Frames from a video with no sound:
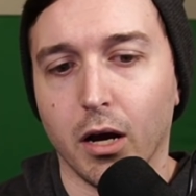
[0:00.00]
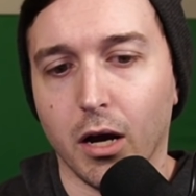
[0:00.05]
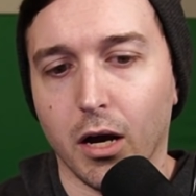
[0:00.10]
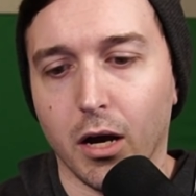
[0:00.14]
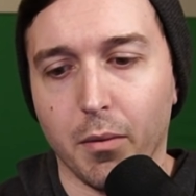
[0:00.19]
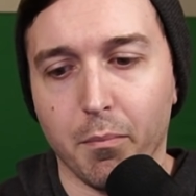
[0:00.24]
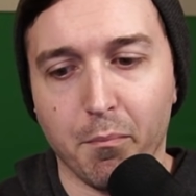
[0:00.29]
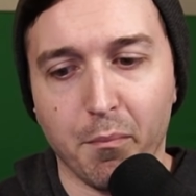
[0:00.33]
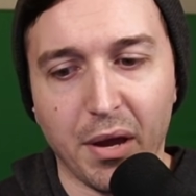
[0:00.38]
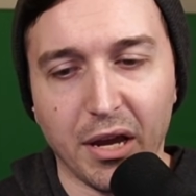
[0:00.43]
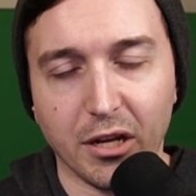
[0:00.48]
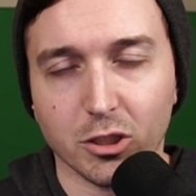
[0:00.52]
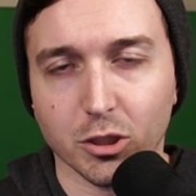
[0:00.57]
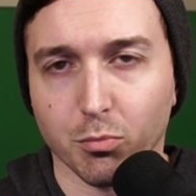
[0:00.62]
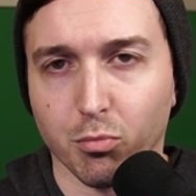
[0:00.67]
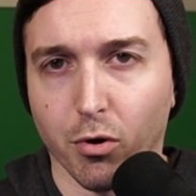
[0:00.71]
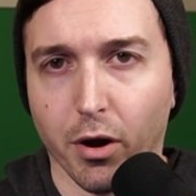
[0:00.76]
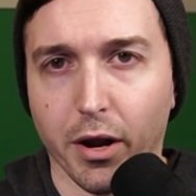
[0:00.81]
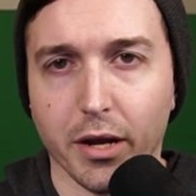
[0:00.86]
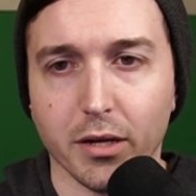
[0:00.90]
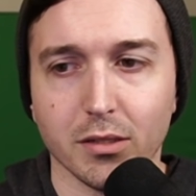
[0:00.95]
major
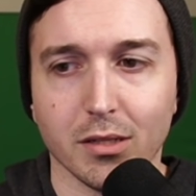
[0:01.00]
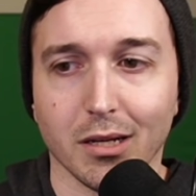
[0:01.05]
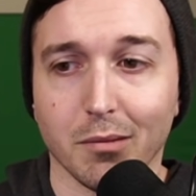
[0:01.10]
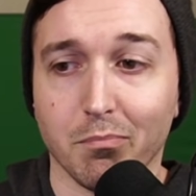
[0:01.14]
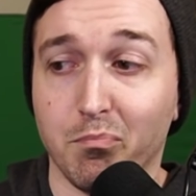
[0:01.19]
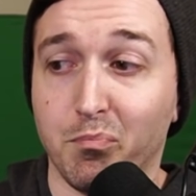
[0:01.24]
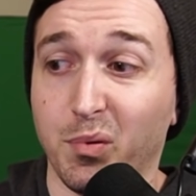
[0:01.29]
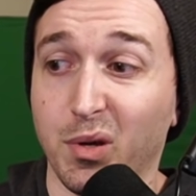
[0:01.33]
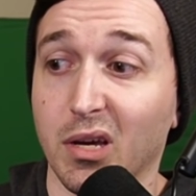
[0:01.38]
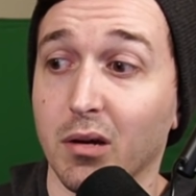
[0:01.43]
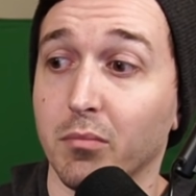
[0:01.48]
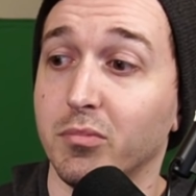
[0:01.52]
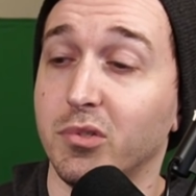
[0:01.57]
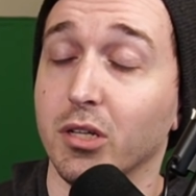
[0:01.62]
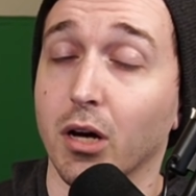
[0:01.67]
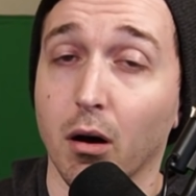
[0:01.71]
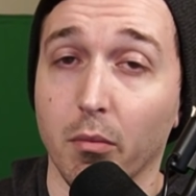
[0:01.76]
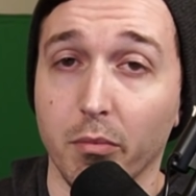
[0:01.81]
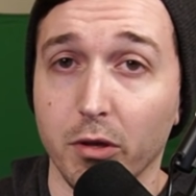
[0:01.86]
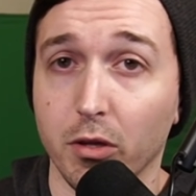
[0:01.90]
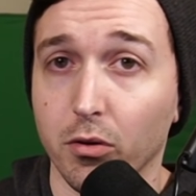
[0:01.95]
brands like
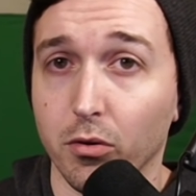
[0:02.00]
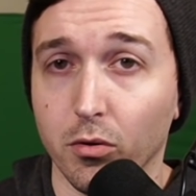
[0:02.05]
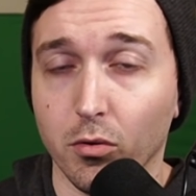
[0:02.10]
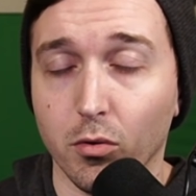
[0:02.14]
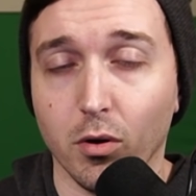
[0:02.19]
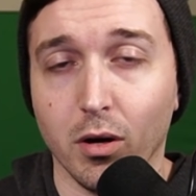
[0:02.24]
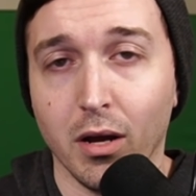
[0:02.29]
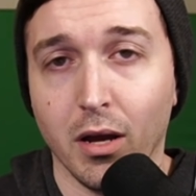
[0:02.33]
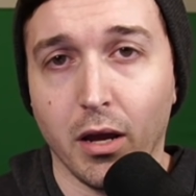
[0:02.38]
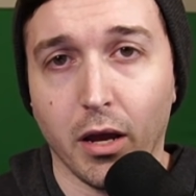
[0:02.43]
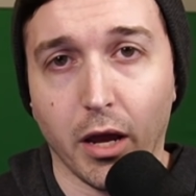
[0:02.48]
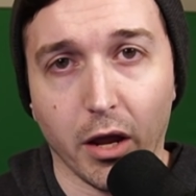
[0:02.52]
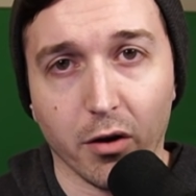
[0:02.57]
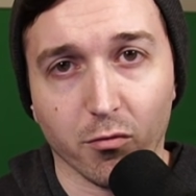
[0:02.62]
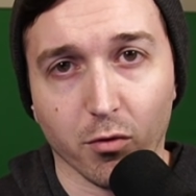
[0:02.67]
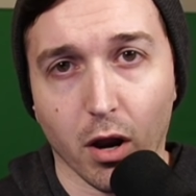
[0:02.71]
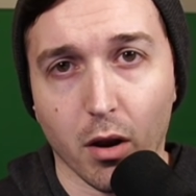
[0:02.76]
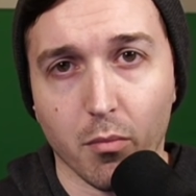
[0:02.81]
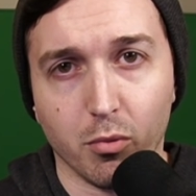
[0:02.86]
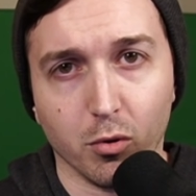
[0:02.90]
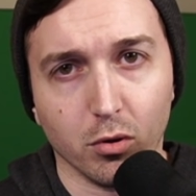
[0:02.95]
BMW and
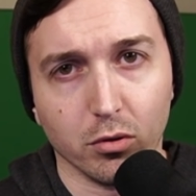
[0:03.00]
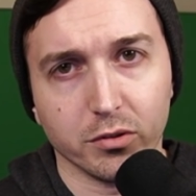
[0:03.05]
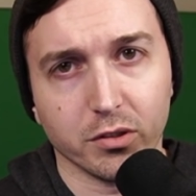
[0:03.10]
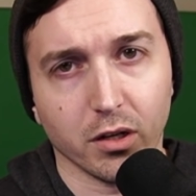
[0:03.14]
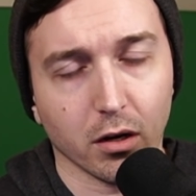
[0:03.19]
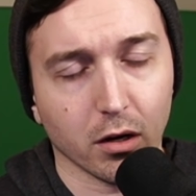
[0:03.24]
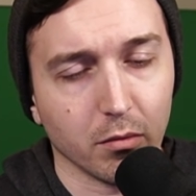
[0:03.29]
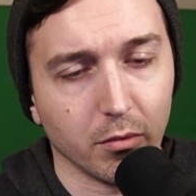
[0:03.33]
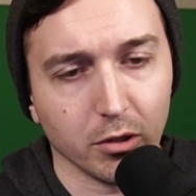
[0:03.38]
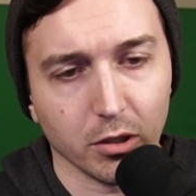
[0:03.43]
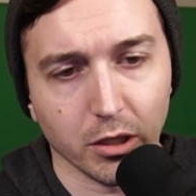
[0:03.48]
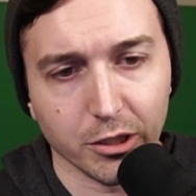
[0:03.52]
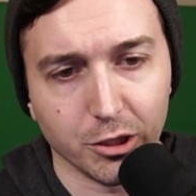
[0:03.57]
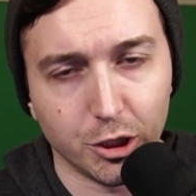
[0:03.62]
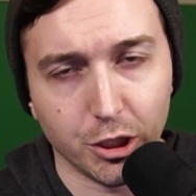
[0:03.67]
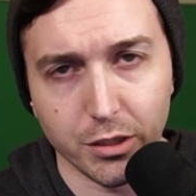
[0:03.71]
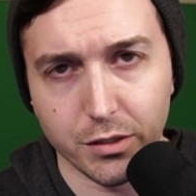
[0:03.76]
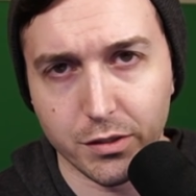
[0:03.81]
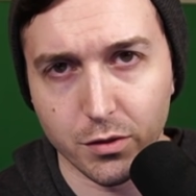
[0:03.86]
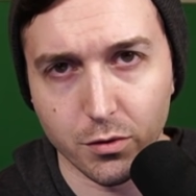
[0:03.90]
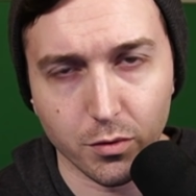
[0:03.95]
Red Bull, talking about like
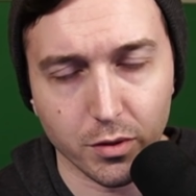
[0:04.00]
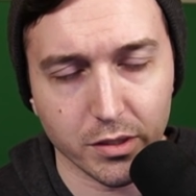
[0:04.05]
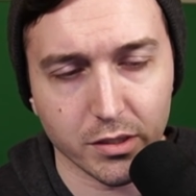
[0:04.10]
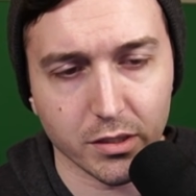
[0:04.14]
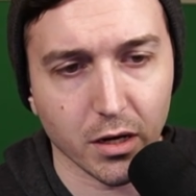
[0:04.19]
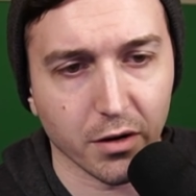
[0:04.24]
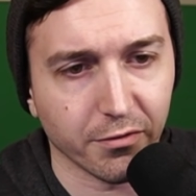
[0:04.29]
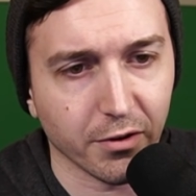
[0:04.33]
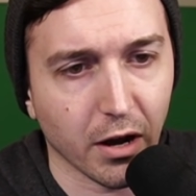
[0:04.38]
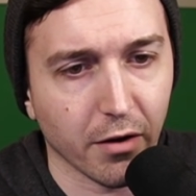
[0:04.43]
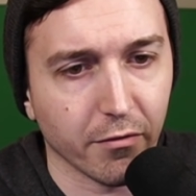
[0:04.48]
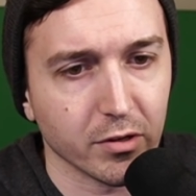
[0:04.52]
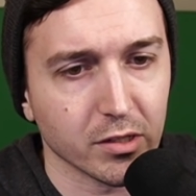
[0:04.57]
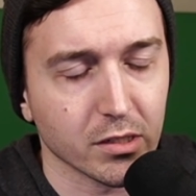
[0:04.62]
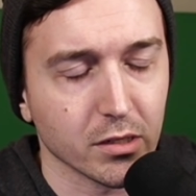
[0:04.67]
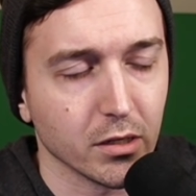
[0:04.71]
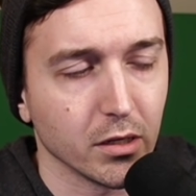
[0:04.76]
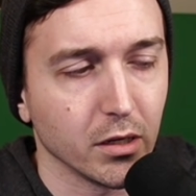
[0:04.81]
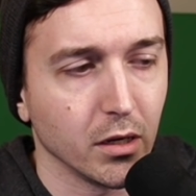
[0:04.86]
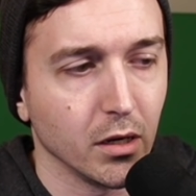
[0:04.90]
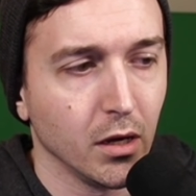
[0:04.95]
G2 and stuff,
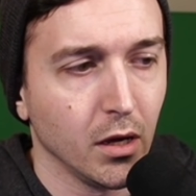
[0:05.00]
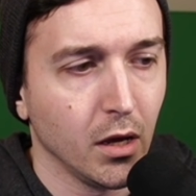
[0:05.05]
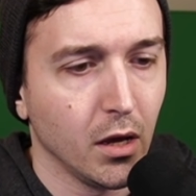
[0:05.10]
obviously.